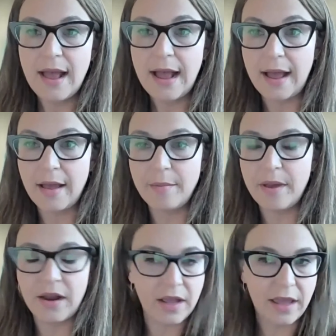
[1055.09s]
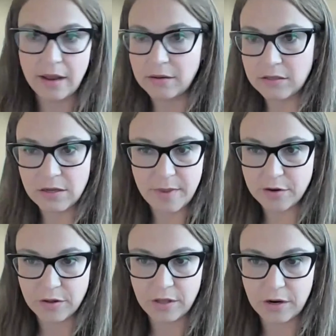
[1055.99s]
And again, to make
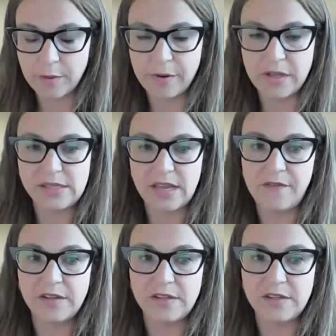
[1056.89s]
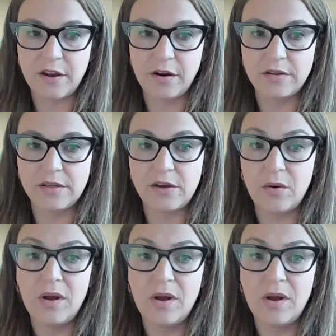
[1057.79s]
sure that our route is safe and secure. So,